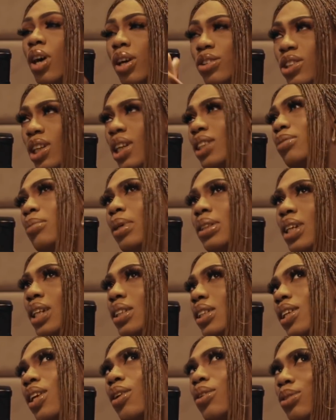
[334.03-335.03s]
Actually, I see myself
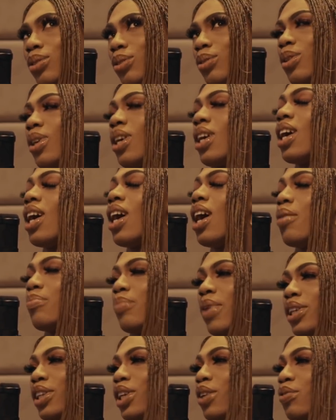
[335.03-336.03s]
as a girl, so my